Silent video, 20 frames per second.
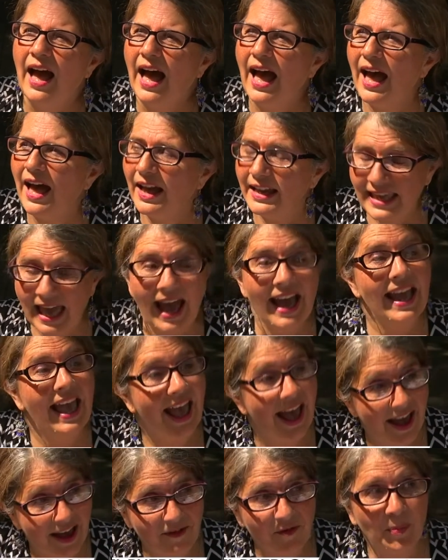Uh, I
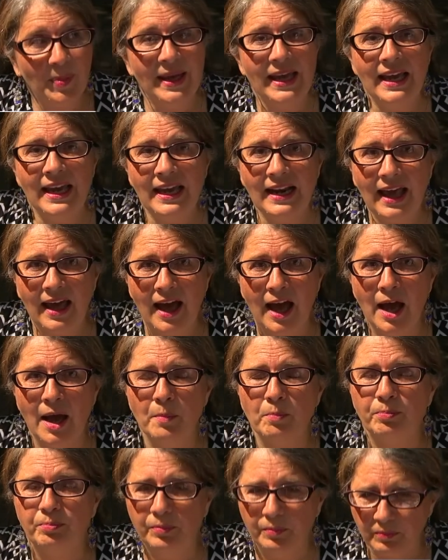have been
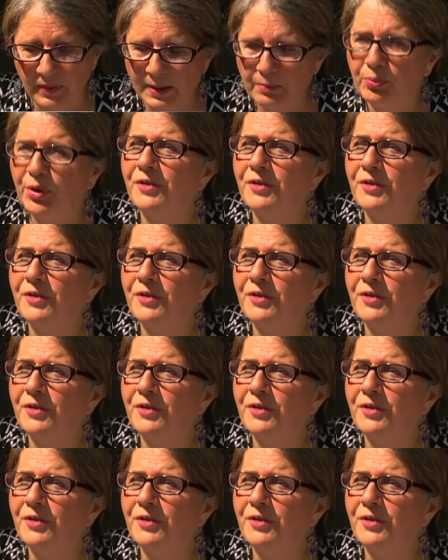uh,